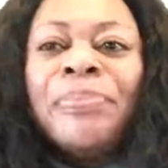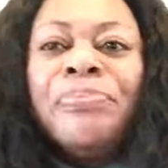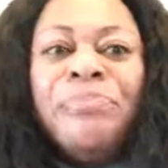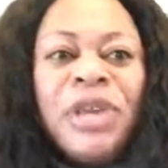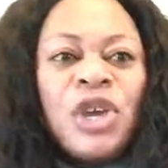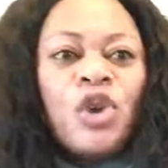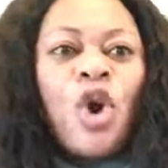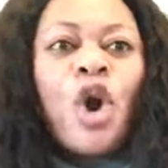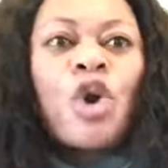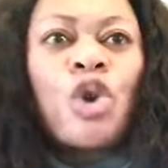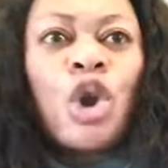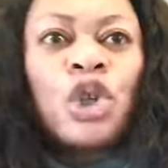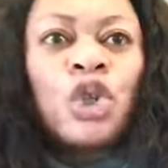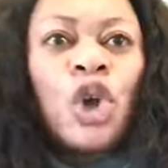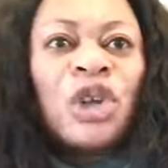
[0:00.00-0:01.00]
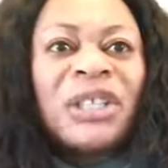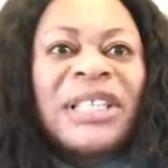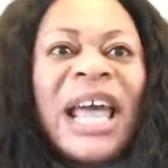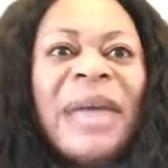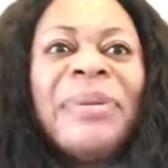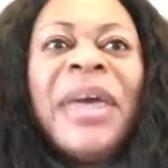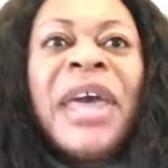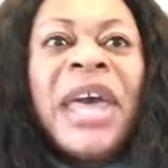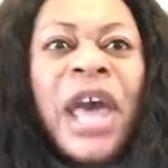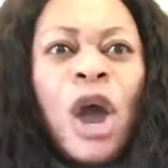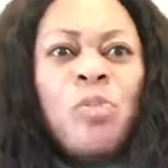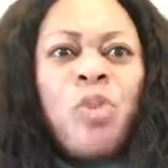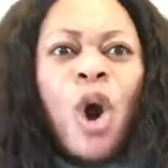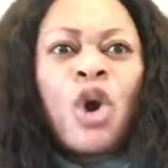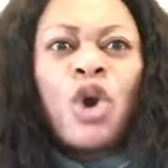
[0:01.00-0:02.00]
mikorosonte,
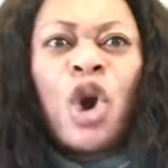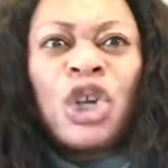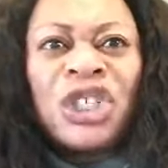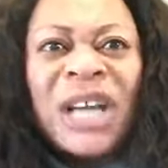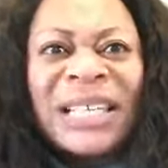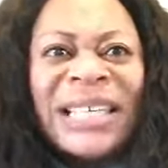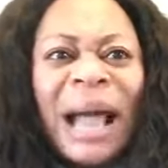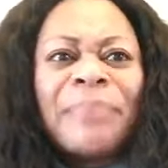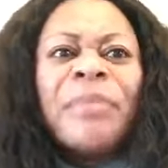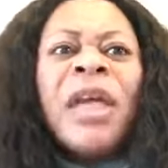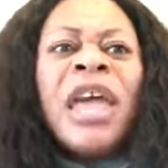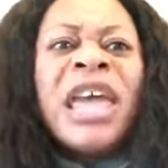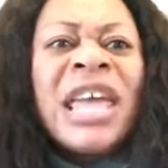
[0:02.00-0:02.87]
ebokoshata.